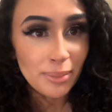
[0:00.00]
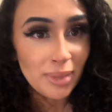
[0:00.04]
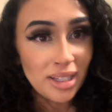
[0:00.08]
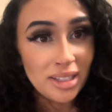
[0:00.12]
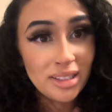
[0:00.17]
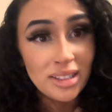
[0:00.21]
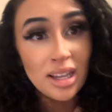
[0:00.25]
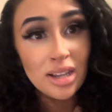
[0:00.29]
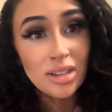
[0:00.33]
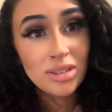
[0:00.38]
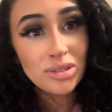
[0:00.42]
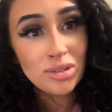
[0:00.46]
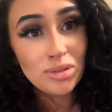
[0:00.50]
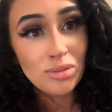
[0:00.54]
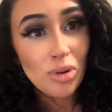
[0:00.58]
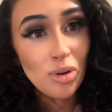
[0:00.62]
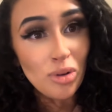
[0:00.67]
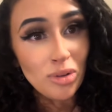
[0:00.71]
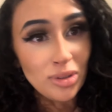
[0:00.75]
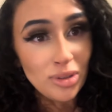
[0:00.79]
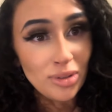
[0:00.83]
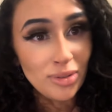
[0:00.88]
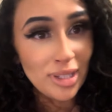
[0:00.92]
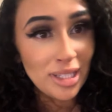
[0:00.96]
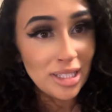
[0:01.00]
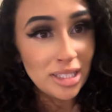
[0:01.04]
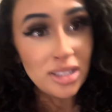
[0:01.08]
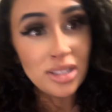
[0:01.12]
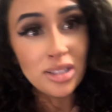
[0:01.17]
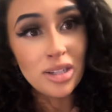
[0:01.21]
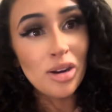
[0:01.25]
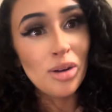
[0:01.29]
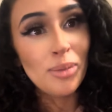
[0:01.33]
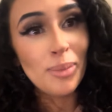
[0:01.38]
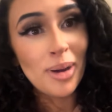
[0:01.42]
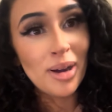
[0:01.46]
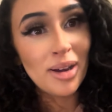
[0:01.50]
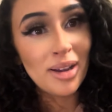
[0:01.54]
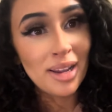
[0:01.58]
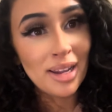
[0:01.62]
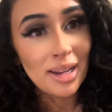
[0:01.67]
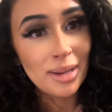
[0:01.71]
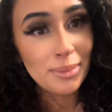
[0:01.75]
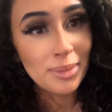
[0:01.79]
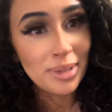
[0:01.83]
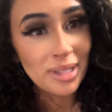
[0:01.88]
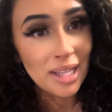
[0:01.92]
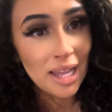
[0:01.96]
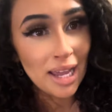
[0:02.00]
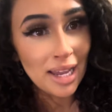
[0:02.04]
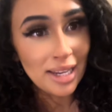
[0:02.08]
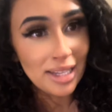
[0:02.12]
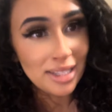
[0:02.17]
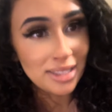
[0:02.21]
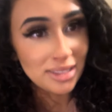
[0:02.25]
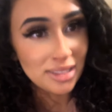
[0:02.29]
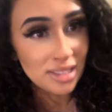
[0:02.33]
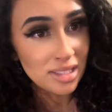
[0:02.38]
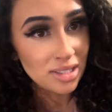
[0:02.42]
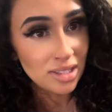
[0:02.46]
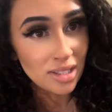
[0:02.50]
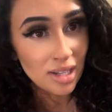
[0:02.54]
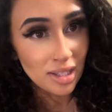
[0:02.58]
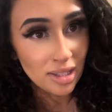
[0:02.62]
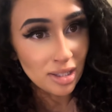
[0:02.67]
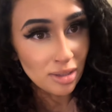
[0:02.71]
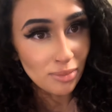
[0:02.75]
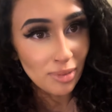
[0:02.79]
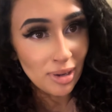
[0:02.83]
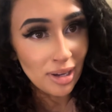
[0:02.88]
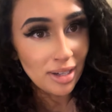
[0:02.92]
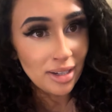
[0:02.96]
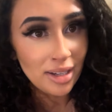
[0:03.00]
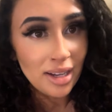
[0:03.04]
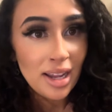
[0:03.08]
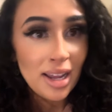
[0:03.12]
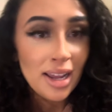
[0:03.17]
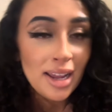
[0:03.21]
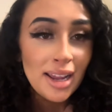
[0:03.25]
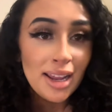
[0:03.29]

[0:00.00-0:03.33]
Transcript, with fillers: like tells you all you need to know about him and that he's just not the one.